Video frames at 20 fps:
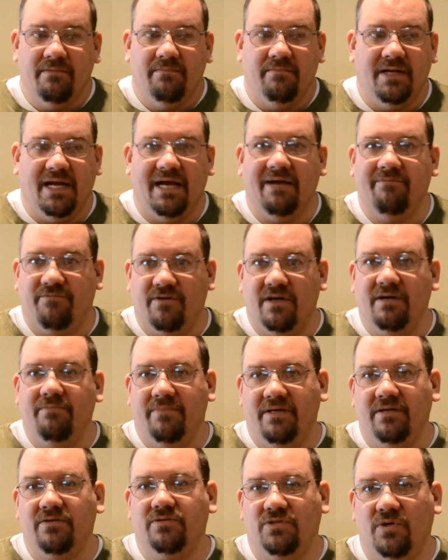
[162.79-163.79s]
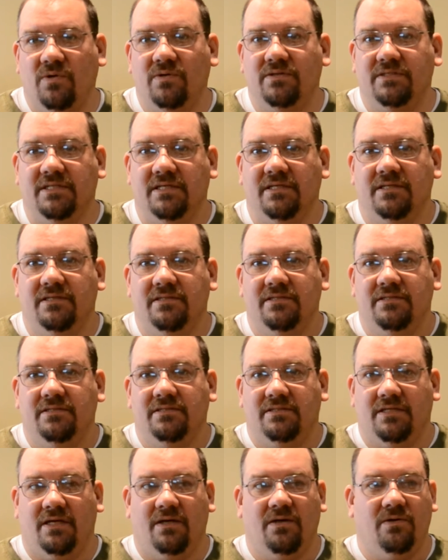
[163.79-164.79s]
but I'm from Middle Georgia.
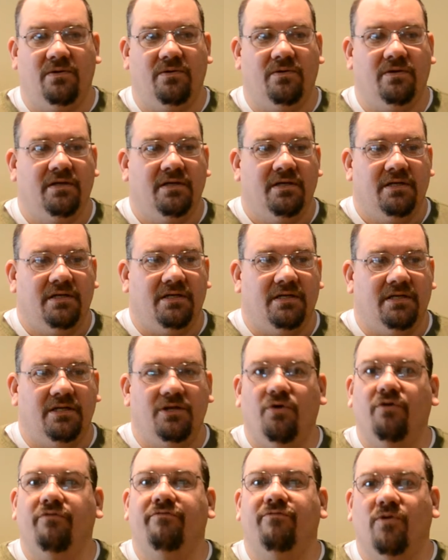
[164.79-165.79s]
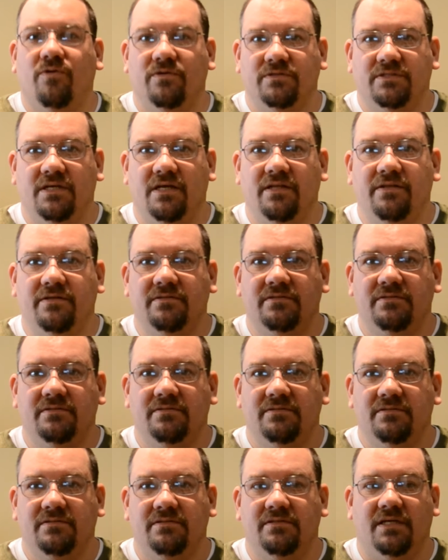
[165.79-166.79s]
So Norfolk Southern,
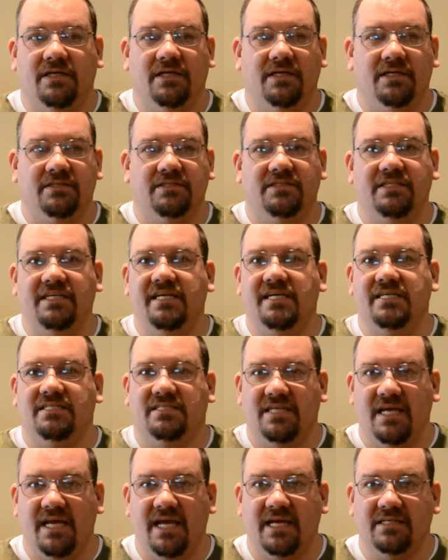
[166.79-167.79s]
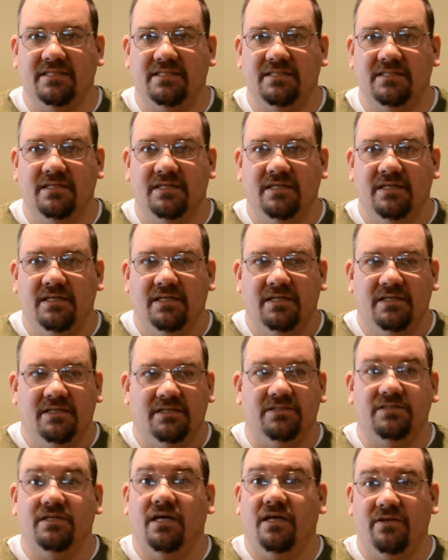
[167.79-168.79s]
CSX,
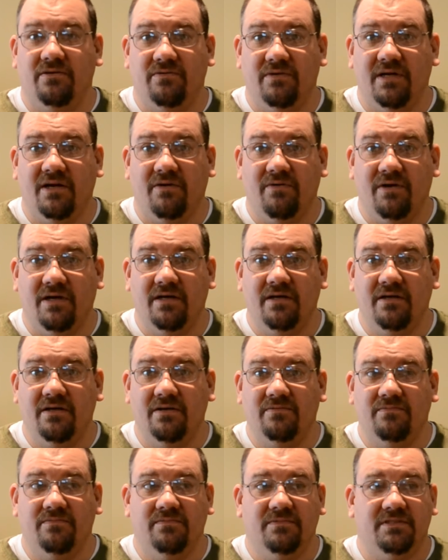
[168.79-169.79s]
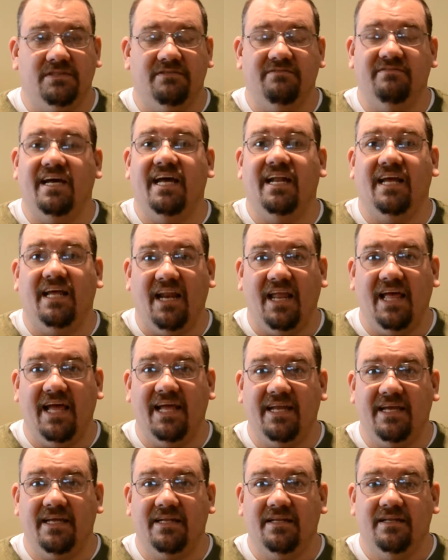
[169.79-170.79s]
Southern Railroad,
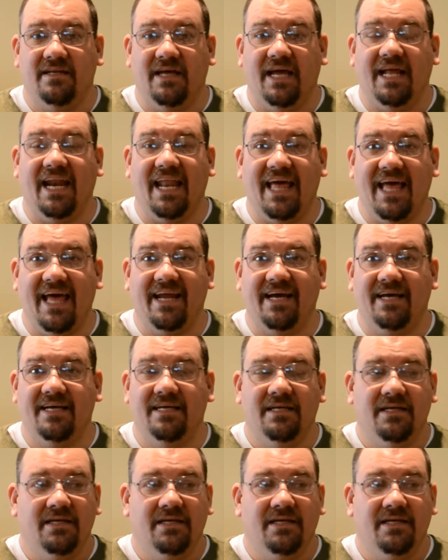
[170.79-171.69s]
Savannah, Atlanta.